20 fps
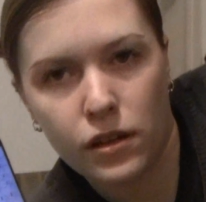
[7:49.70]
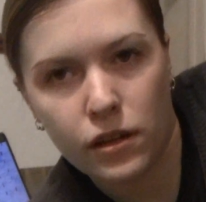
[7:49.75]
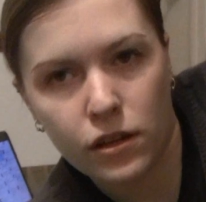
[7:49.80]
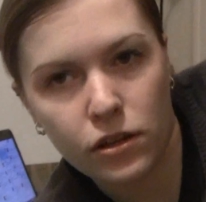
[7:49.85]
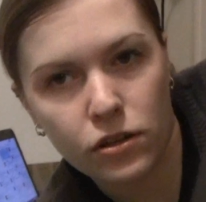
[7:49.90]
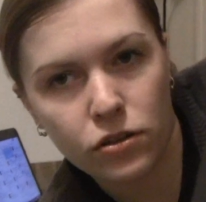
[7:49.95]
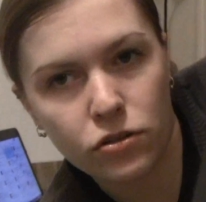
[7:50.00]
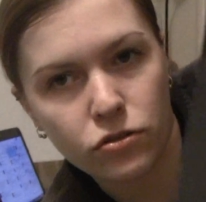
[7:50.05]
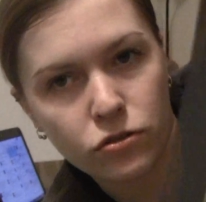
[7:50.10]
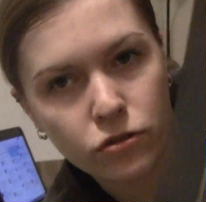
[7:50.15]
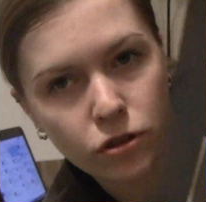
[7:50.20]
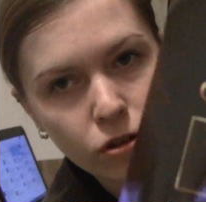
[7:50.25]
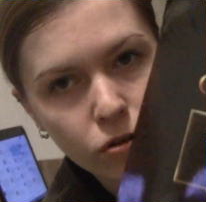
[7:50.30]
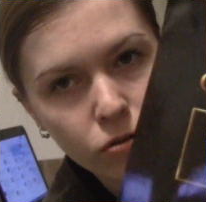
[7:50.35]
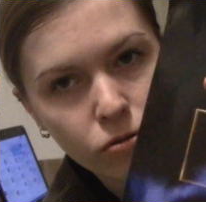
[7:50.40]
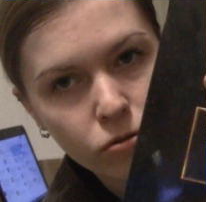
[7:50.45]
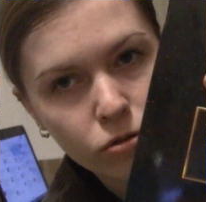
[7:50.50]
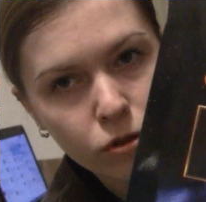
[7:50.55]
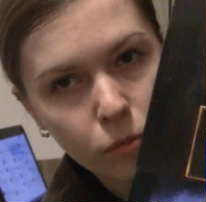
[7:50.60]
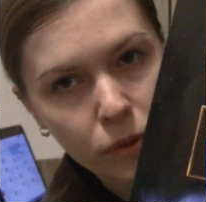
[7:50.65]

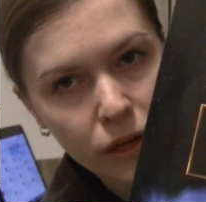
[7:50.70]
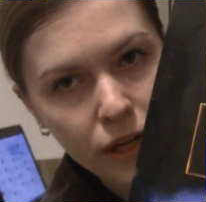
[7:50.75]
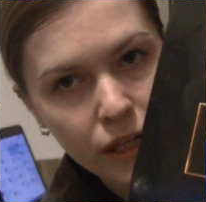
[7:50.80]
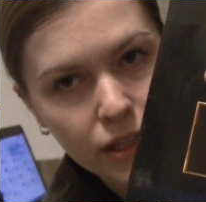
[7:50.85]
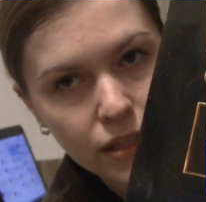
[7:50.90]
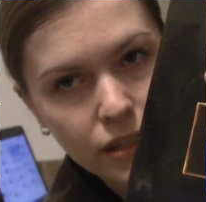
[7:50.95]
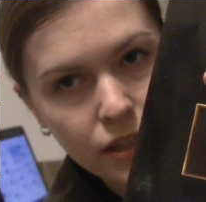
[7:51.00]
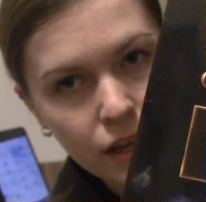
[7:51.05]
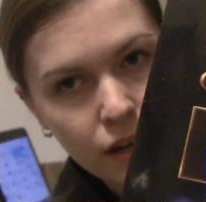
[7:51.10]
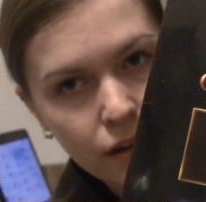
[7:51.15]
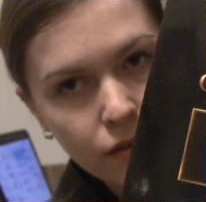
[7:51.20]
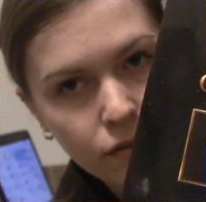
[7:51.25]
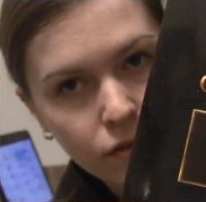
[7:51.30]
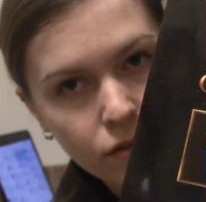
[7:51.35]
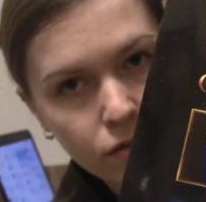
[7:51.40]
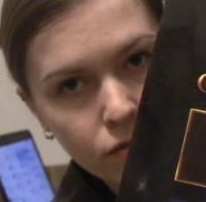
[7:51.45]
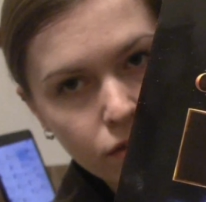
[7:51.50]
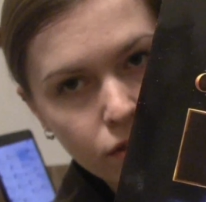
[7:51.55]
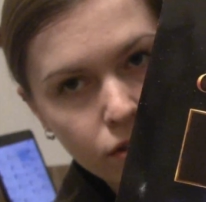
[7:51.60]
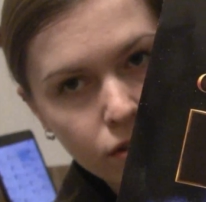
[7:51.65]
control the planets have
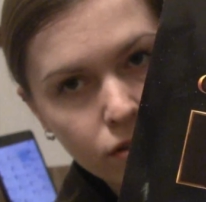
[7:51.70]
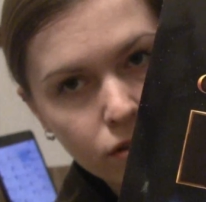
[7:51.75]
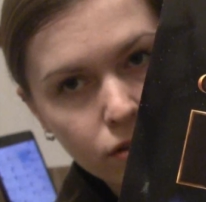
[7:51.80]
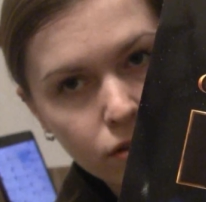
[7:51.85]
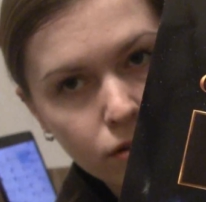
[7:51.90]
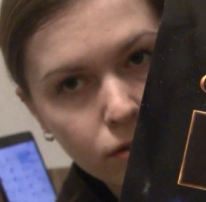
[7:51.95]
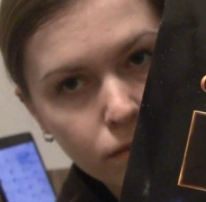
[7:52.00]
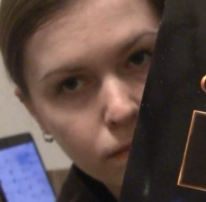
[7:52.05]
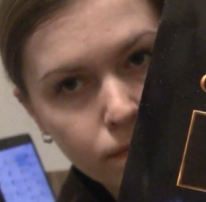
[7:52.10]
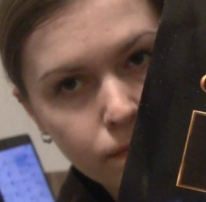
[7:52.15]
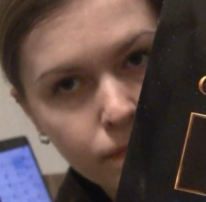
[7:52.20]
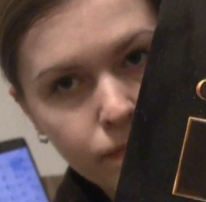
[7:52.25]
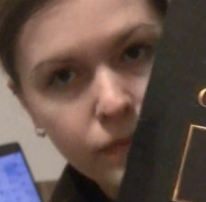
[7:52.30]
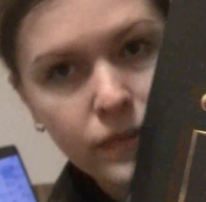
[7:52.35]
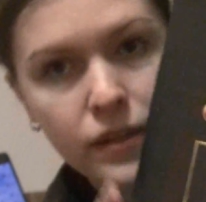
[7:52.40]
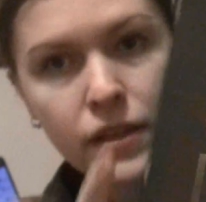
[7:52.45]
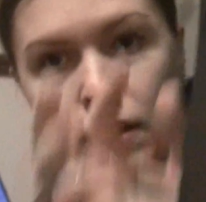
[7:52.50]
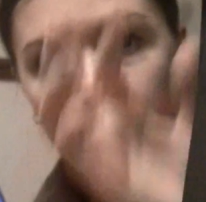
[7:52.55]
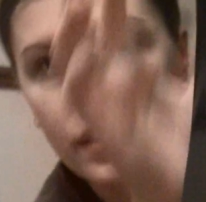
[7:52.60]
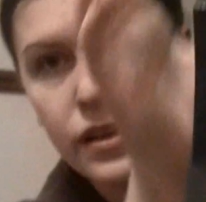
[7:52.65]
over them.
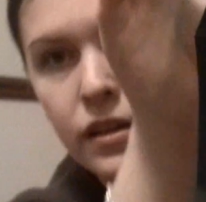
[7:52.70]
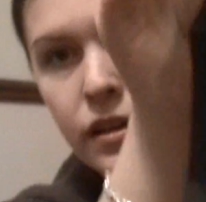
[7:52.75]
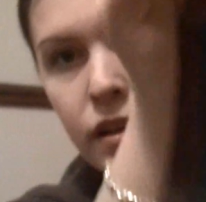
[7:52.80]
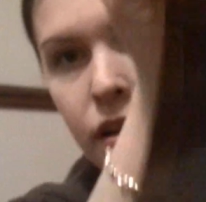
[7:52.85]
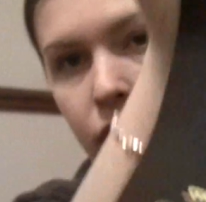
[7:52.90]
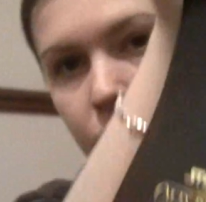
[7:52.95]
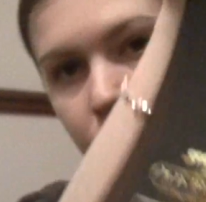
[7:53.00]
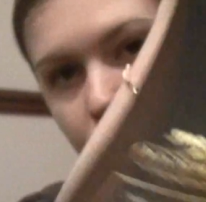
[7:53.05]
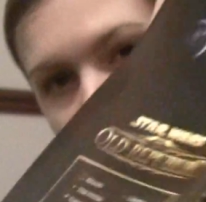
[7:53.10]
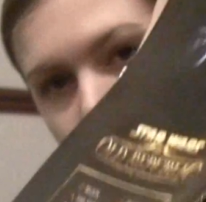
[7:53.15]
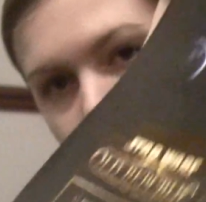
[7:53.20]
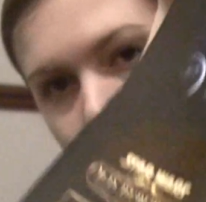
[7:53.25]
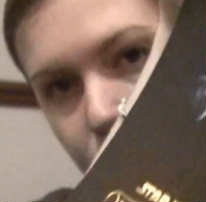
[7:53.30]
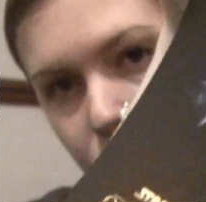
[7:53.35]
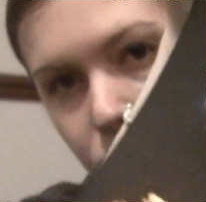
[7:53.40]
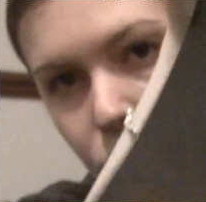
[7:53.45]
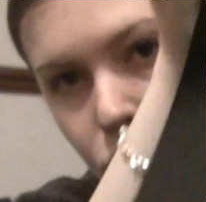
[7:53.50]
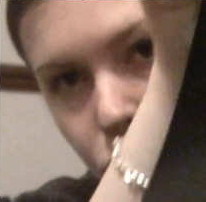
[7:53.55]
But it's